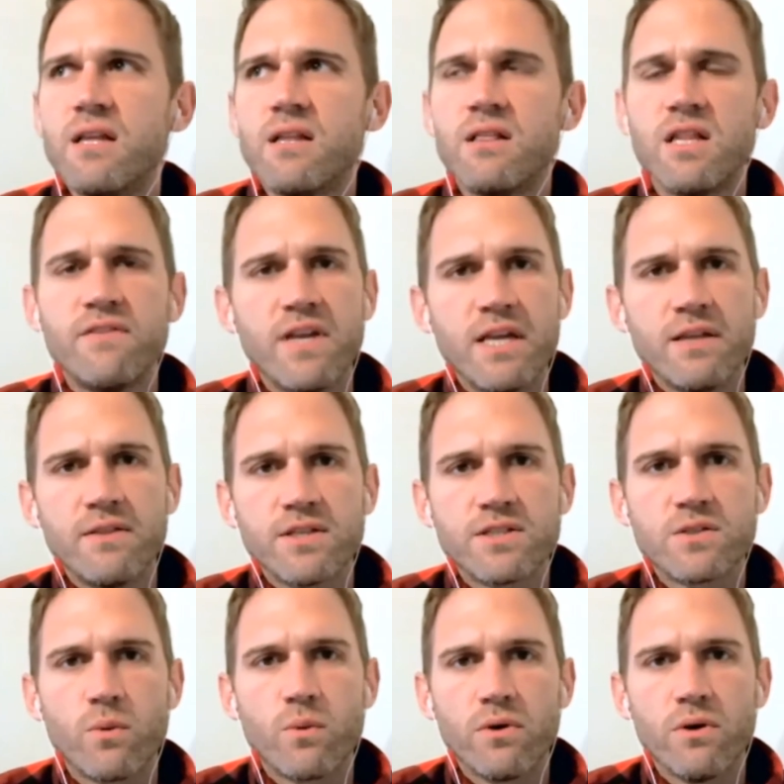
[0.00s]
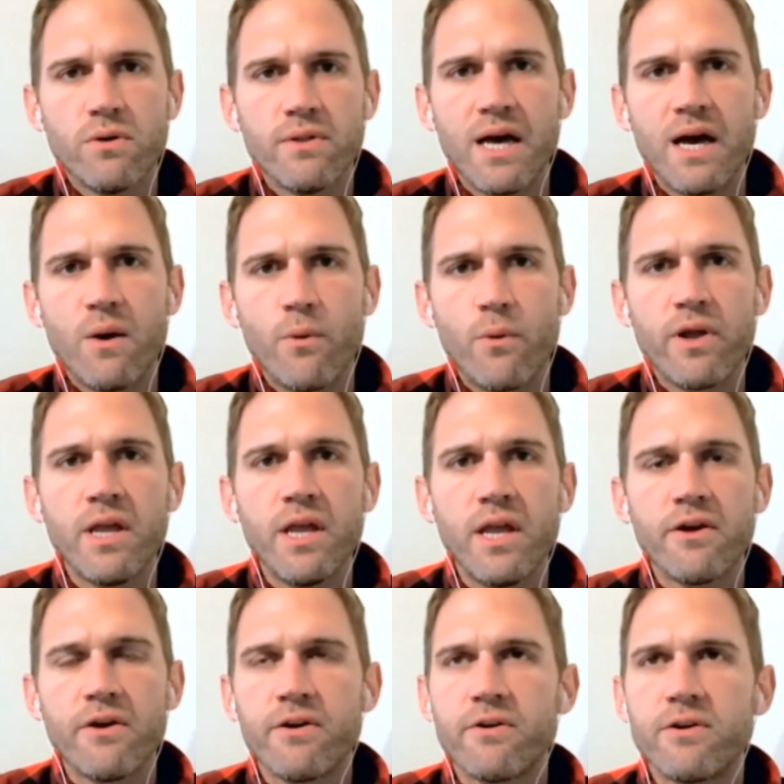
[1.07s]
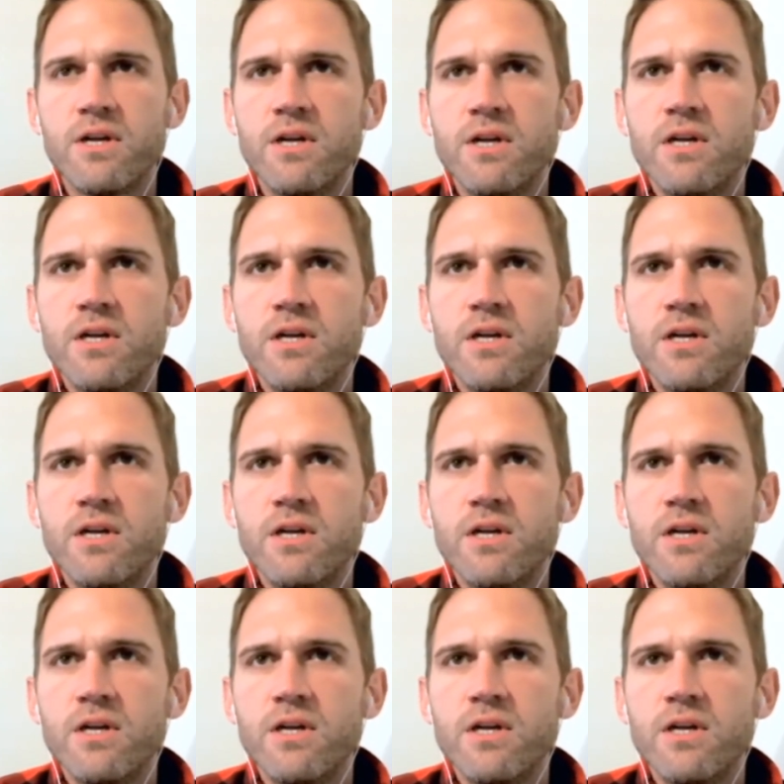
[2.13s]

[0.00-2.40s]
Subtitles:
living in this world, that we're here